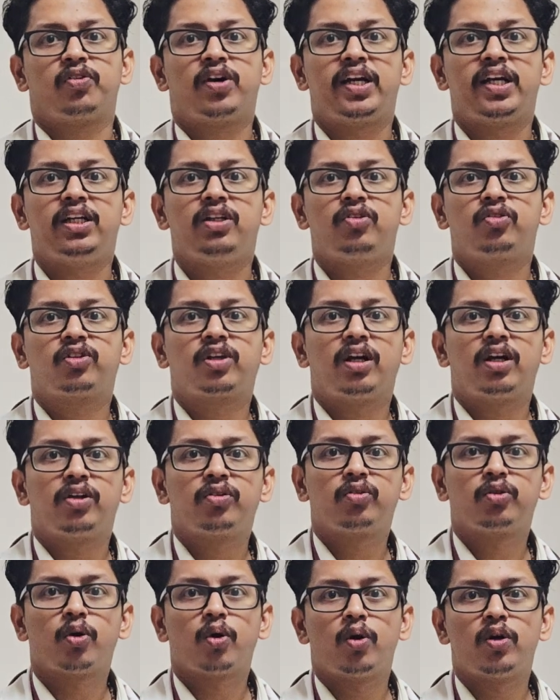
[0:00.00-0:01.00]
Why it is called
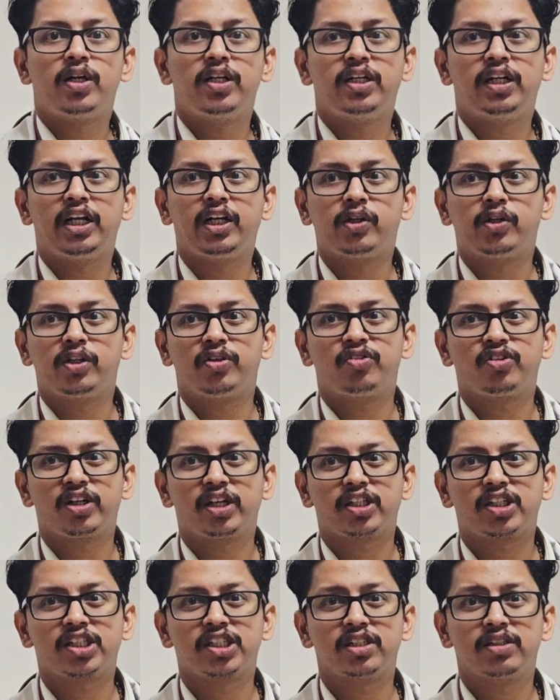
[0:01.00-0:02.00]
a solid liquid
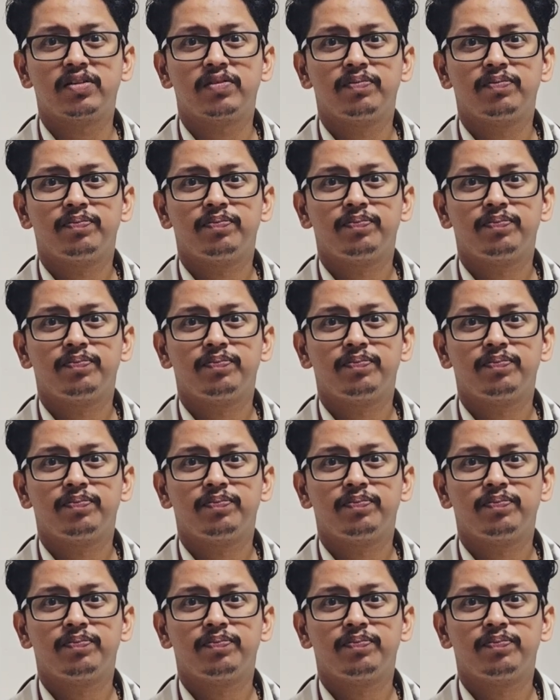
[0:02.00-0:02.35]
extraction?